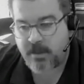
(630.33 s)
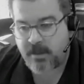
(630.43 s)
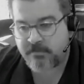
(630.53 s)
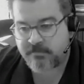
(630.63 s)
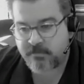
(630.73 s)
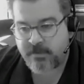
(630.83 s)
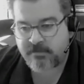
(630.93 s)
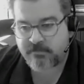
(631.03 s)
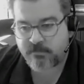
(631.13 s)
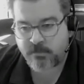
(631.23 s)
And so
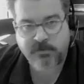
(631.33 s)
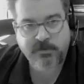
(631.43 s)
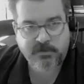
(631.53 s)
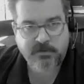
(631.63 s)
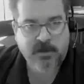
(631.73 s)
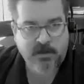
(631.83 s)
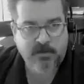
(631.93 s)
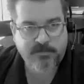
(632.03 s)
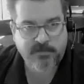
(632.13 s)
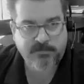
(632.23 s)
that's really
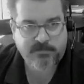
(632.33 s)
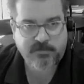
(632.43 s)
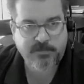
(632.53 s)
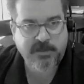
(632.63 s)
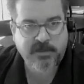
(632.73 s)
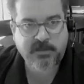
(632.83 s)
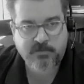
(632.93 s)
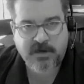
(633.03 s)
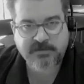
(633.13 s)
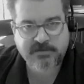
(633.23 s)
the beginning of the
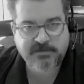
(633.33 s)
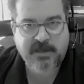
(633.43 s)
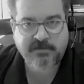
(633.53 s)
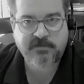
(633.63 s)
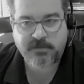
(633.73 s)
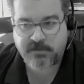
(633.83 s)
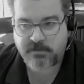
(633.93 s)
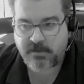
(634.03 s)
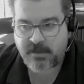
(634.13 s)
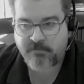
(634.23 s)
process has to be
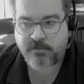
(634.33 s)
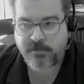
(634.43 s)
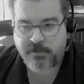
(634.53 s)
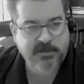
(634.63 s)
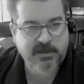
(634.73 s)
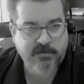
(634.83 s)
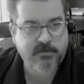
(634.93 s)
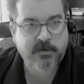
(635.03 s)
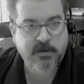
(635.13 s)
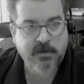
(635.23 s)
everybody
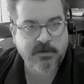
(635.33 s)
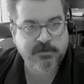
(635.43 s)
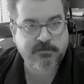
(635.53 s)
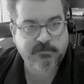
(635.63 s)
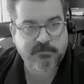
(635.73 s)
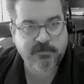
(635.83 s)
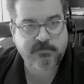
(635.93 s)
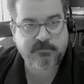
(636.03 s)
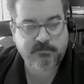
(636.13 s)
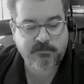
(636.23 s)
together, just
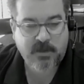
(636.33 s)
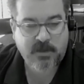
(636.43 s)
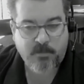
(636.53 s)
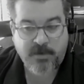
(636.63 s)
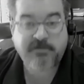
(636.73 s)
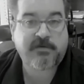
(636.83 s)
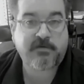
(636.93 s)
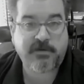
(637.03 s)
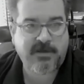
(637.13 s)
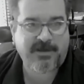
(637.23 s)

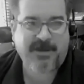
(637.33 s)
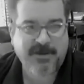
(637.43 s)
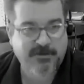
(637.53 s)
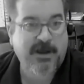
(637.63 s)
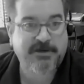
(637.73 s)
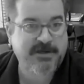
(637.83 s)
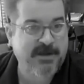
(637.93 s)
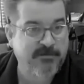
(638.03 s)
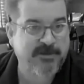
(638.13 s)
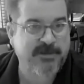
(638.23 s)
basically trashing
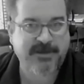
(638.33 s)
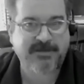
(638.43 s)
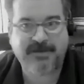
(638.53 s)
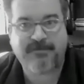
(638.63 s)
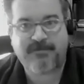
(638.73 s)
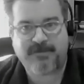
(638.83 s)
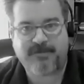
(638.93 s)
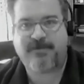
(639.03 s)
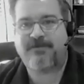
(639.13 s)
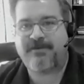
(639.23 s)
everything you did for the
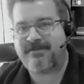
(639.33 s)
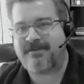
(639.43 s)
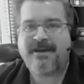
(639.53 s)
previous